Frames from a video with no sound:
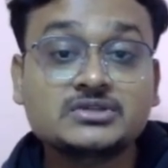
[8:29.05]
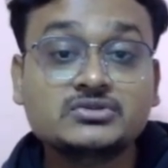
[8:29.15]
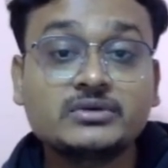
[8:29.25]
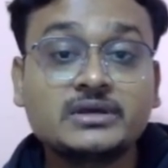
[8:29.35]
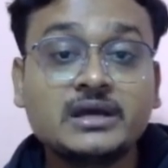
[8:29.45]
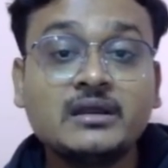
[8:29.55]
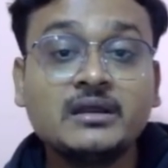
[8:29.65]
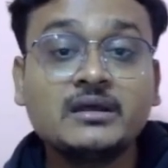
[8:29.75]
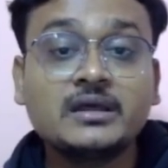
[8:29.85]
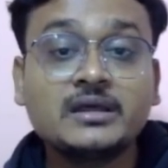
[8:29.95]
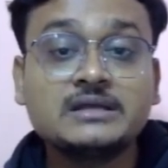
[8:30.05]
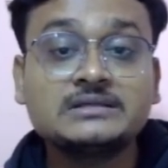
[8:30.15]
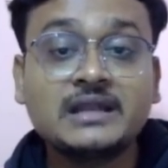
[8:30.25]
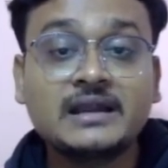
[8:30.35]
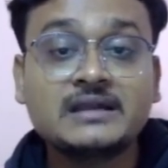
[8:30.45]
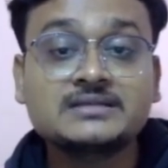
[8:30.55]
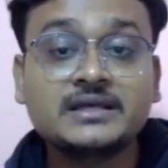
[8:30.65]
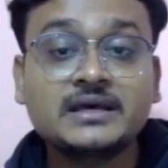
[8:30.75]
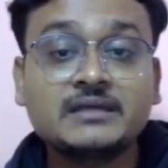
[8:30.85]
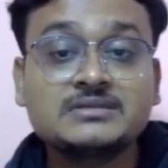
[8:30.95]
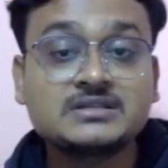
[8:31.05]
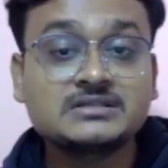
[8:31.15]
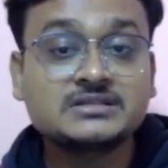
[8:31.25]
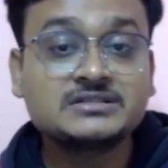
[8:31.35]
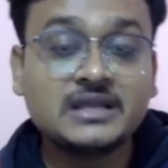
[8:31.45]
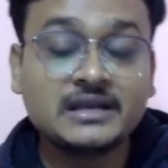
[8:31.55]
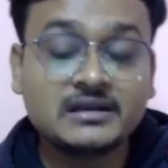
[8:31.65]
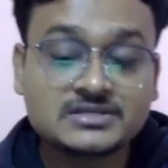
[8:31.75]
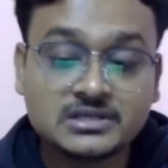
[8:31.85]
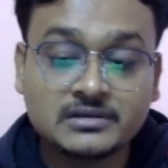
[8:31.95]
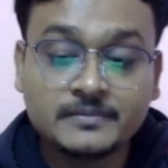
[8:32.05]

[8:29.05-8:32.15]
So here A is the right answer. Hear Me Sanjay is the right answer.